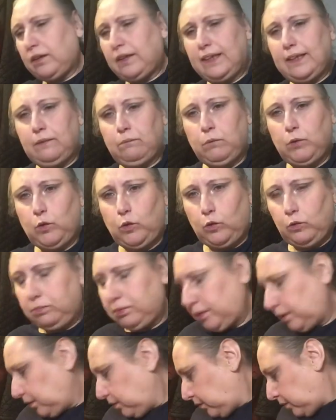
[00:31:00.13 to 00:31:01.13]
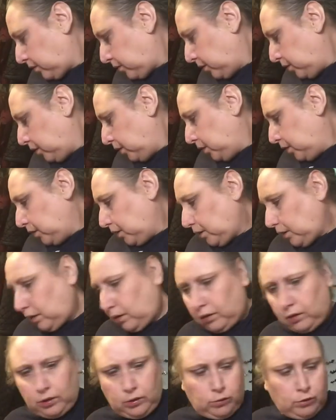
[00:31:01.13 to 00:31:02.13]
any more because I'll
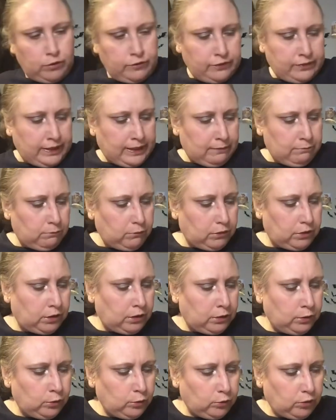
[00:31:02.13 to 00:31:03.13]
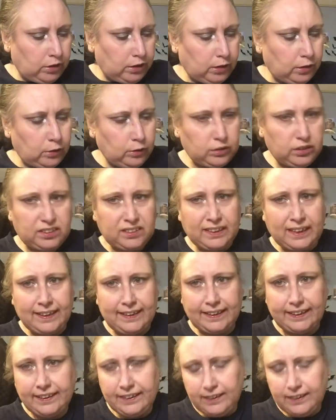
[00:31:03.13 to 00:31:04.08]
go off camera and I'll look like Aunt Sally.